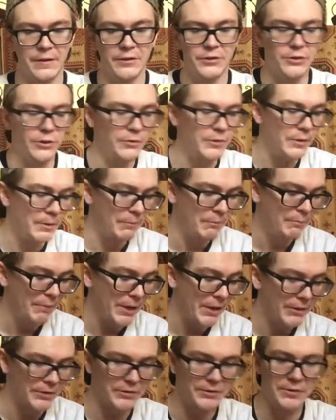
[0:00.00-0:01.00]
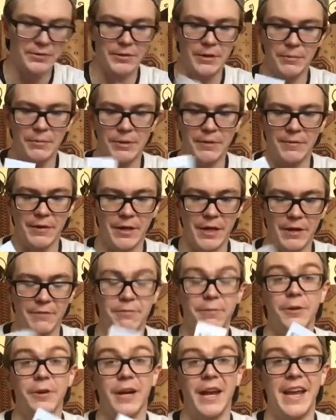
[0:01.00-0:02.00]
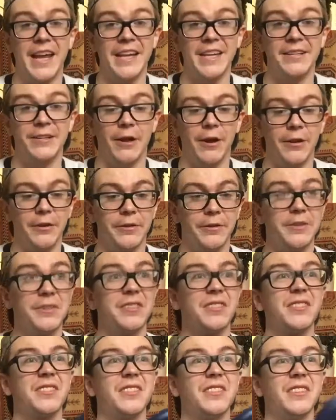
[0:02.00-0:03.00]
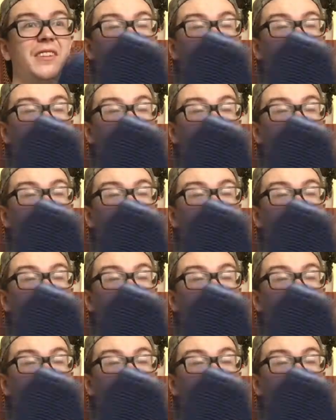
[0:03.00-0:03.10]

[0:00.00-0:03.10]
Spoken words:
So the belt, I believe I got for $8.